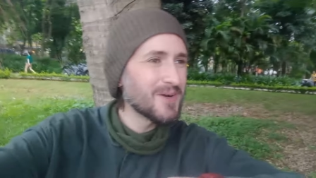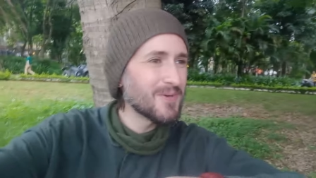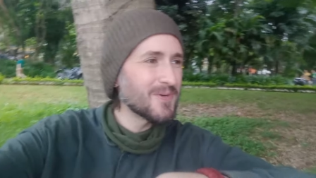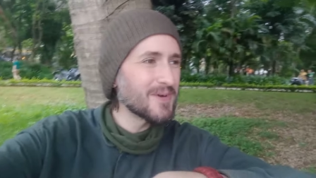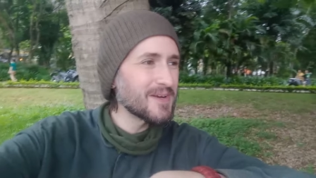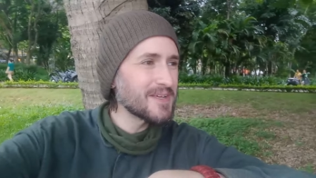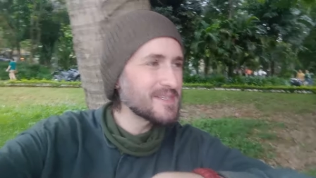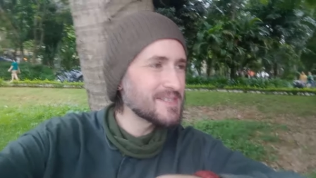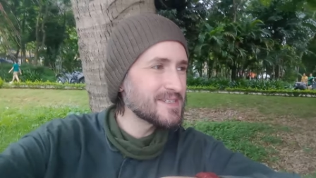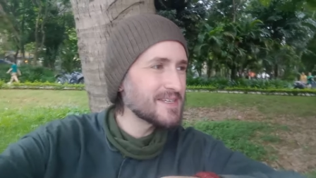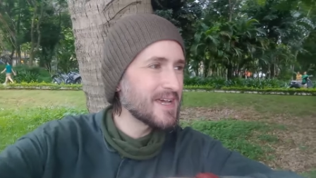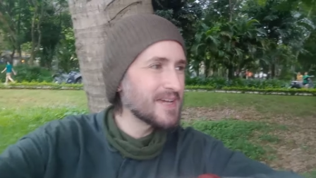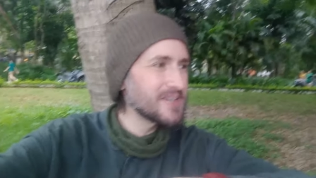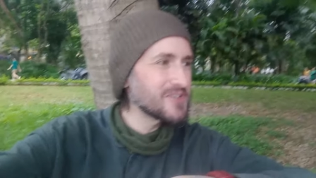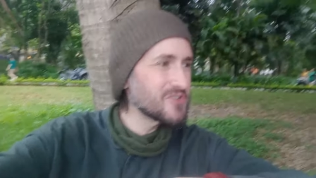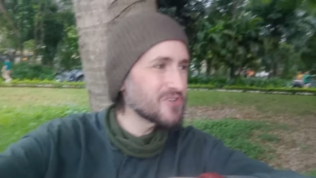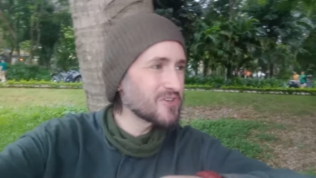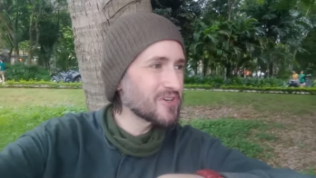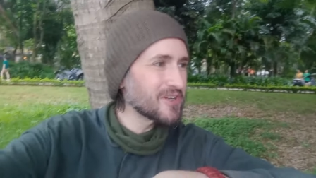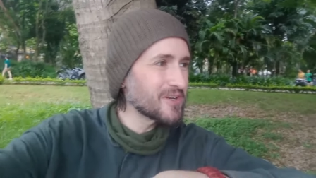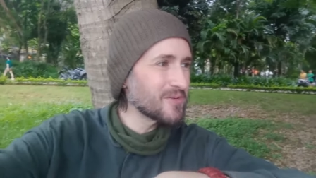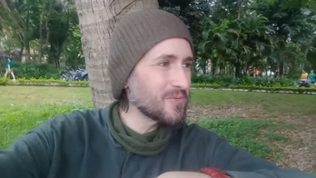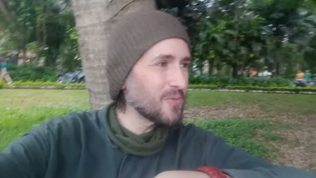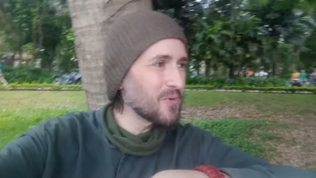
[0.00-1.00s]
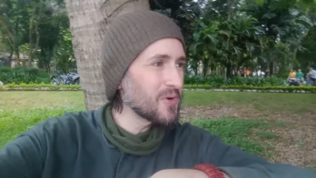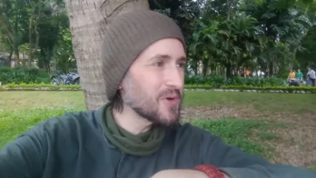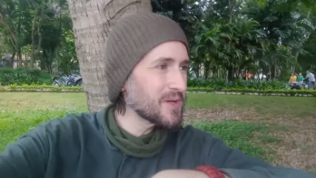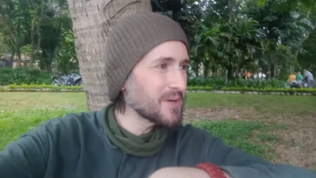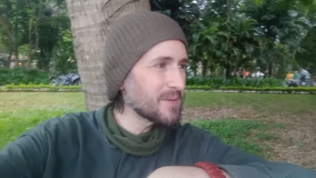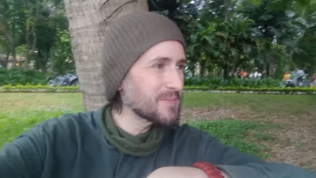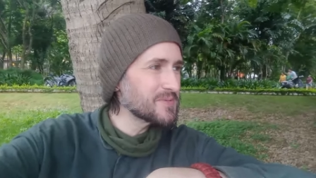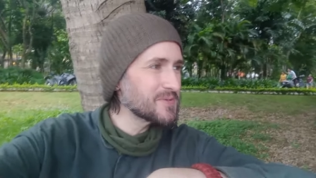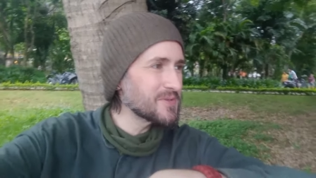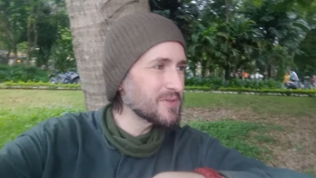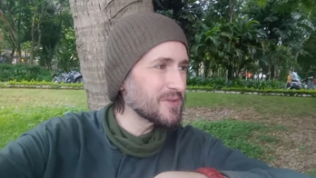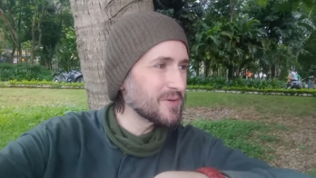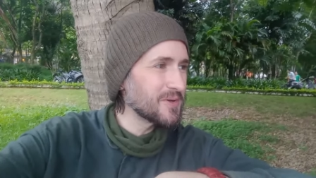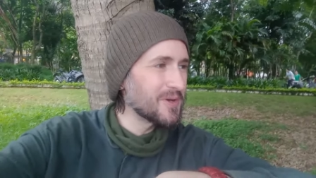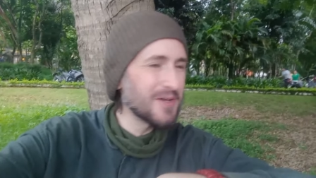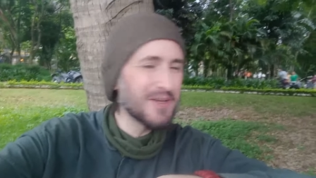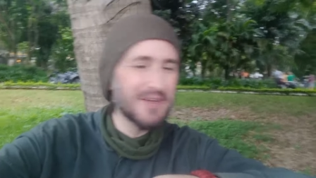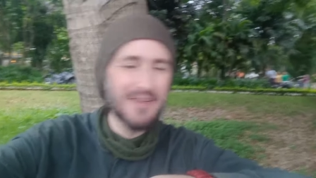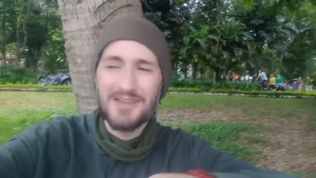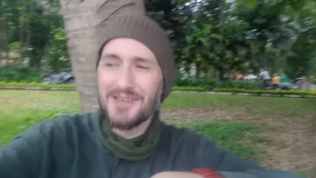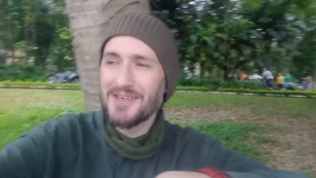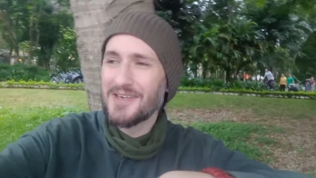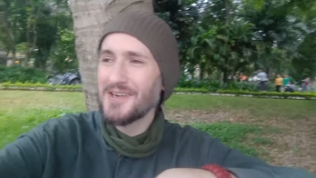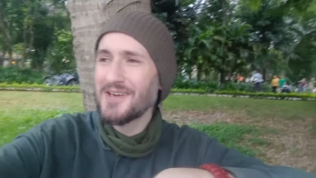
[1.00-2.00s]
One of these days you're going to walk up to
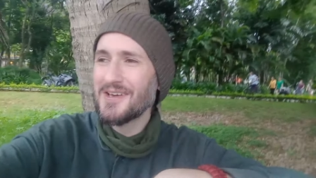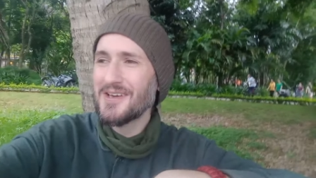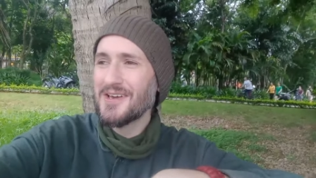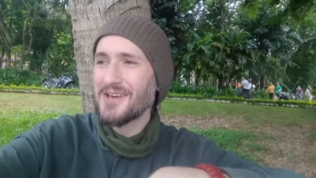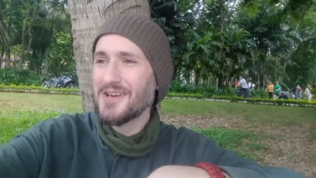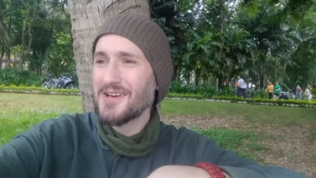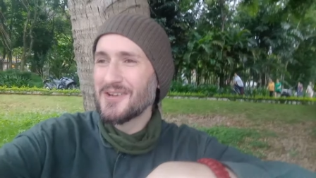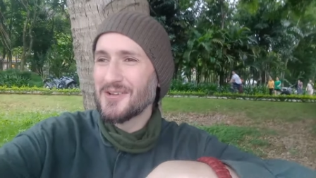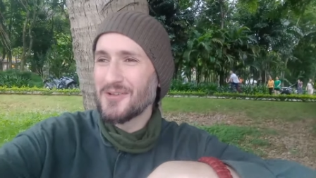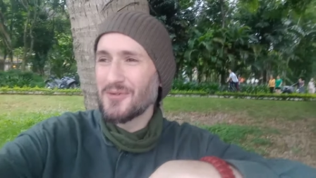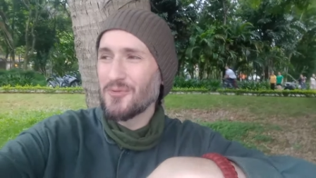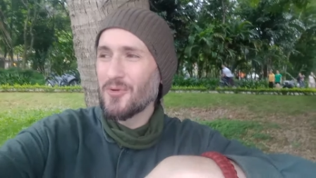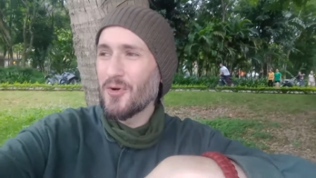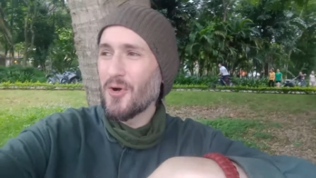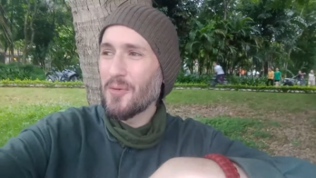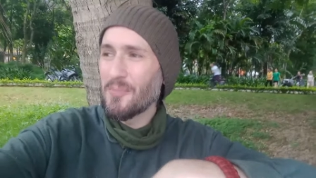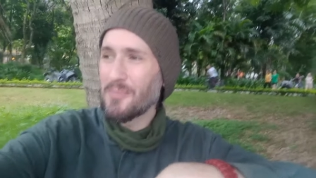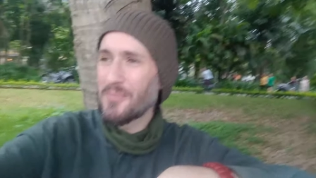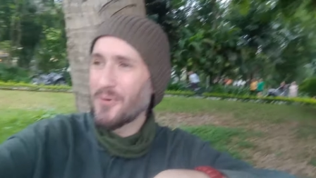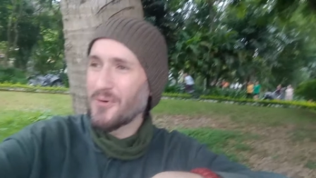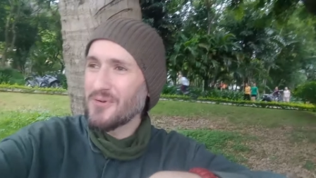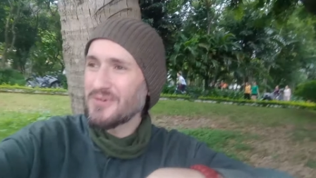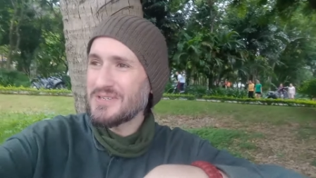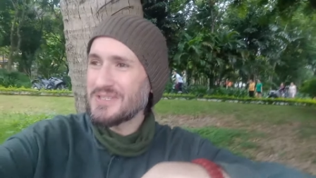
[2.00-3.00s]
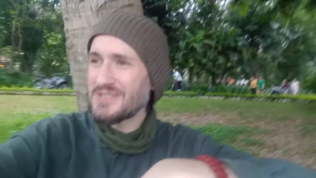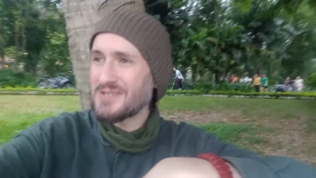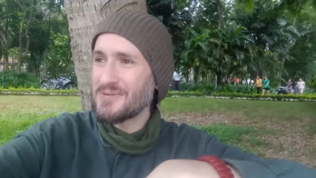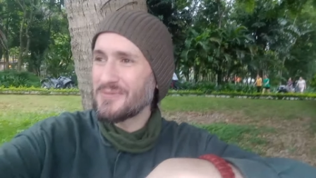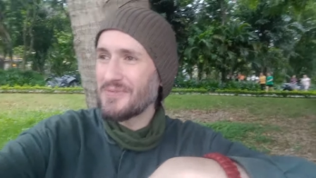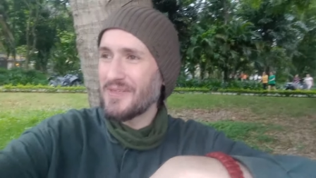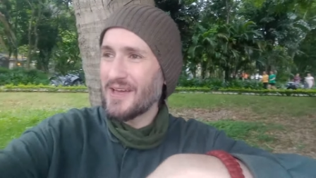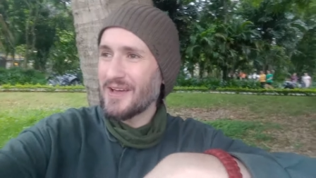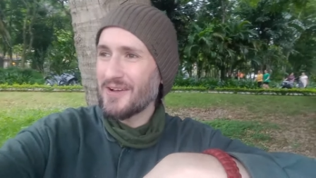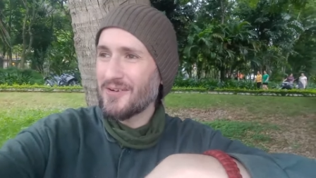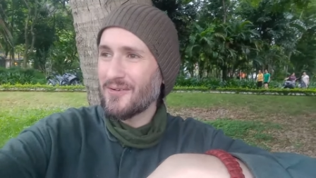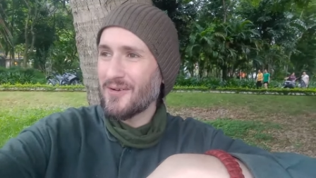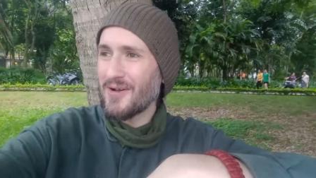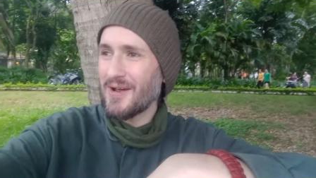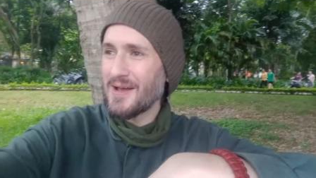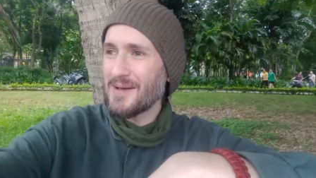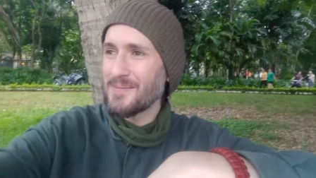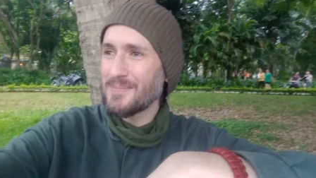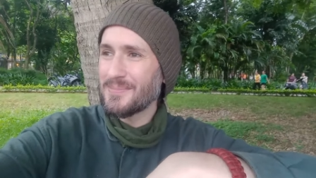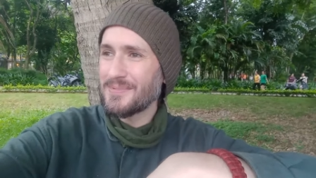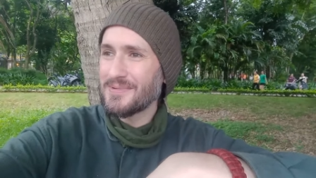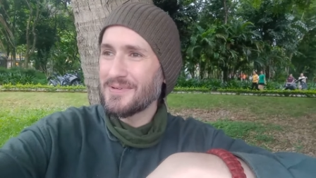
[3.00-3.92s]
the wrong person if that crap.